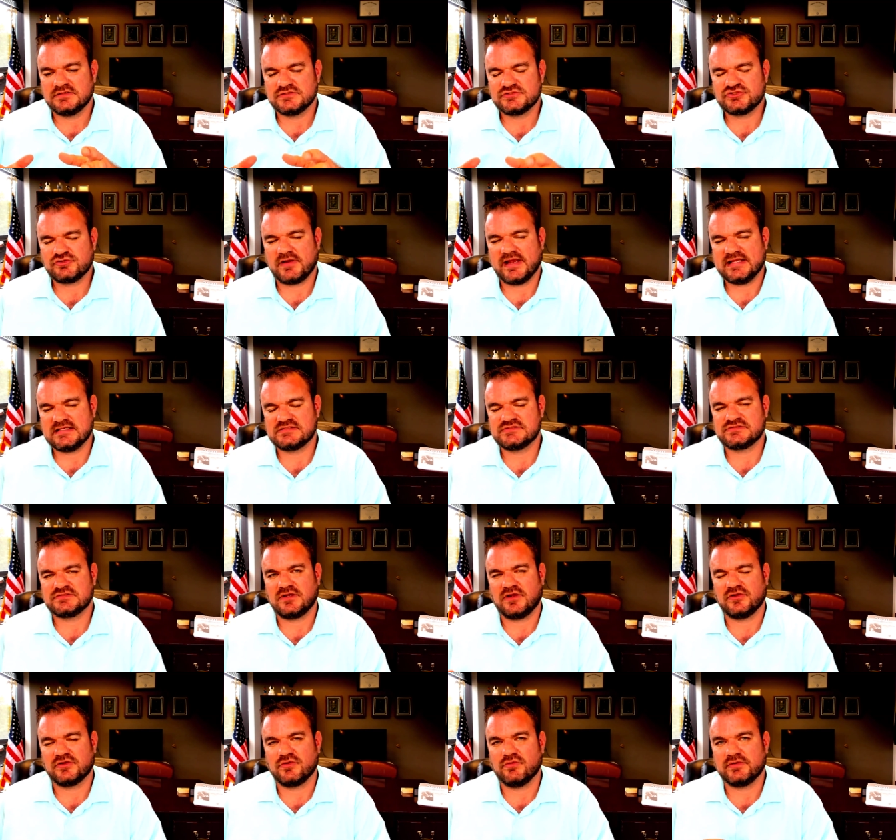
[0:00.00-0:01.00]
traits
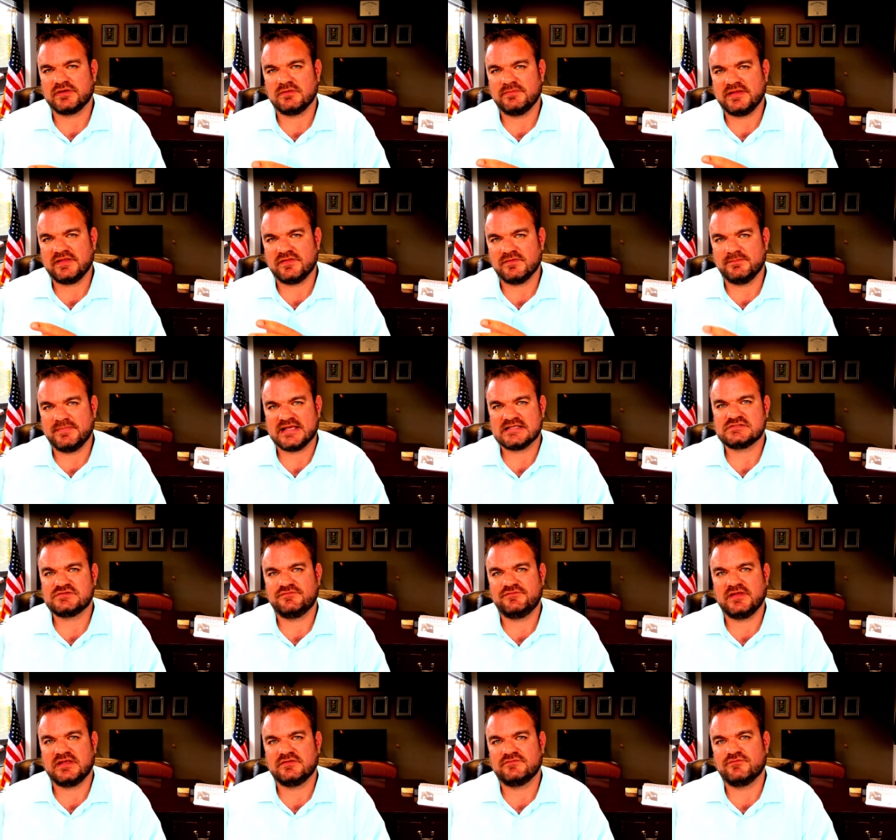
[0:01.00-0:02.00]
are going to be the best
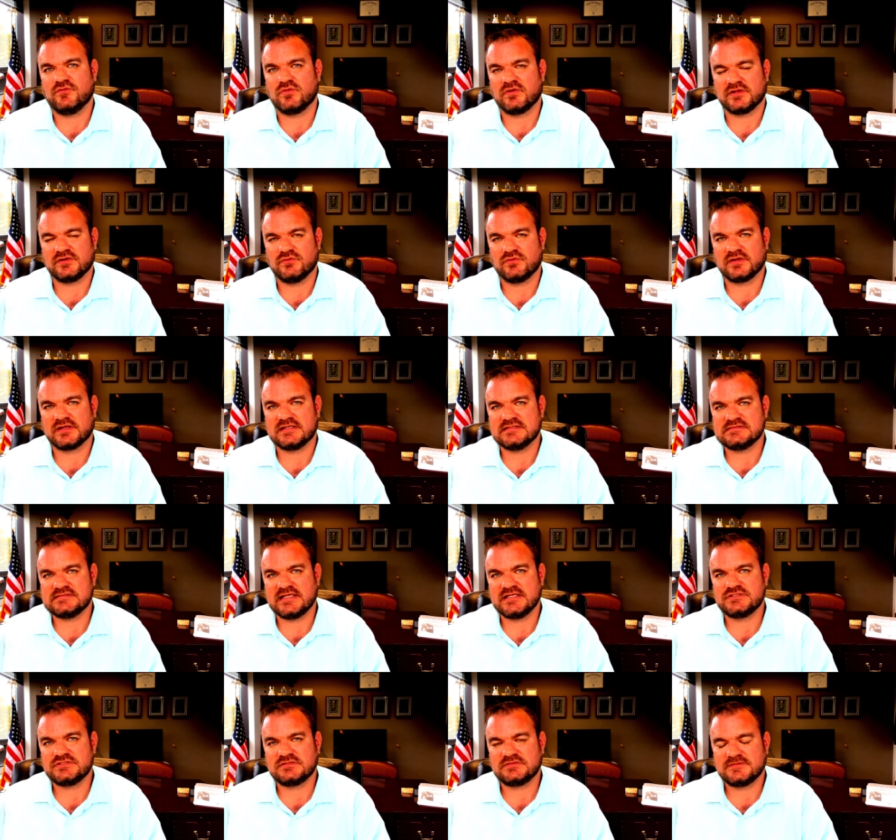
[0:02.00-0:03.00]
fit for an
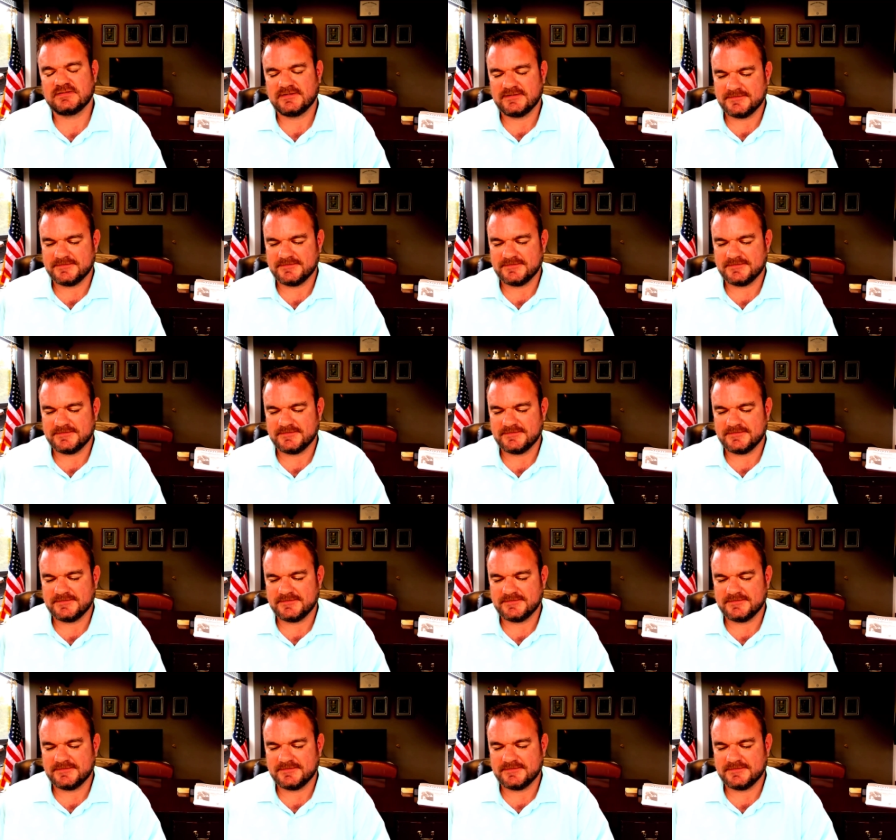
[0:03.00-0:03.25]
organization.